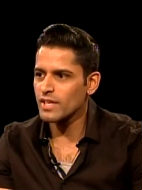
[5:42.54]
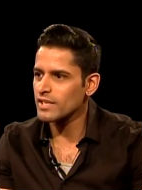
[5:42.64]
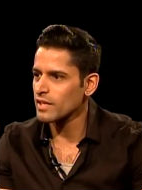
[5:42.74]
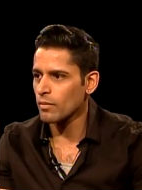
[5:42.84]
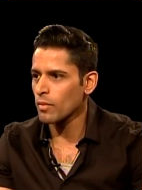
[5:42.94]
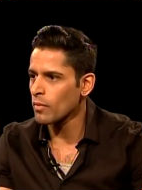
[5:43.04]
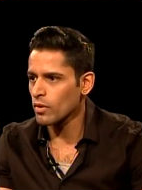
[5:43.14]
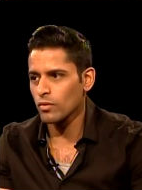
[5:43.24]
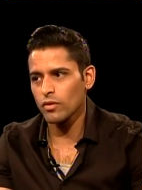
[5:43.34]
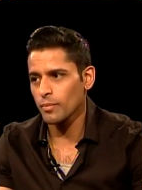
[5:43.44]
there saying, I'm a
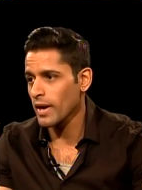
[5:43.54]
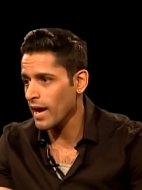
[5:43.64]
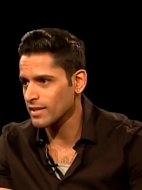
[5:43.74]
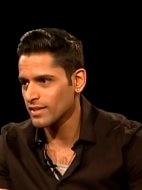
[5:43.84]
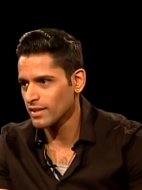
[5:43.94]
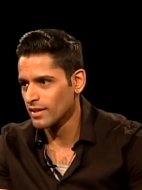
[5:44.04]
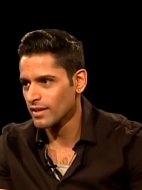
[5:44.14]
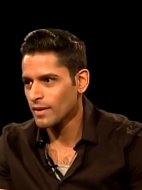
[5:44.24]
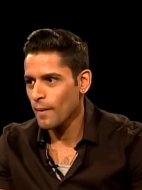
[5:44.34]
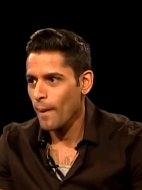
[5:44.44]
model or I'm an actor.
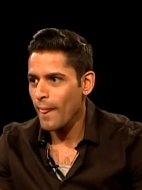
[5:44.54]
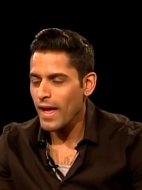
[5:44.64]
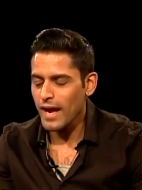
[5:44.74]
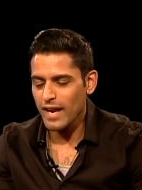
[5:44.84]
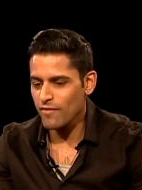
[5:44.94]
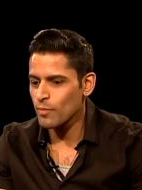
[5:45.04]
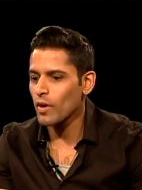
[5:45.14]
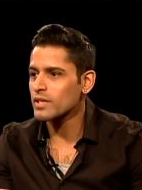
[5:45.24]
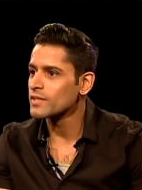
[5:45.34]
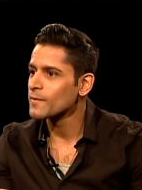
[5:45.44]
Right. And everybody. So
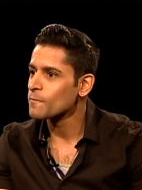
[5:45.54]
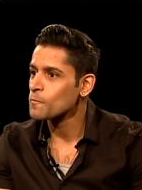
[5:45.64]
everybody wants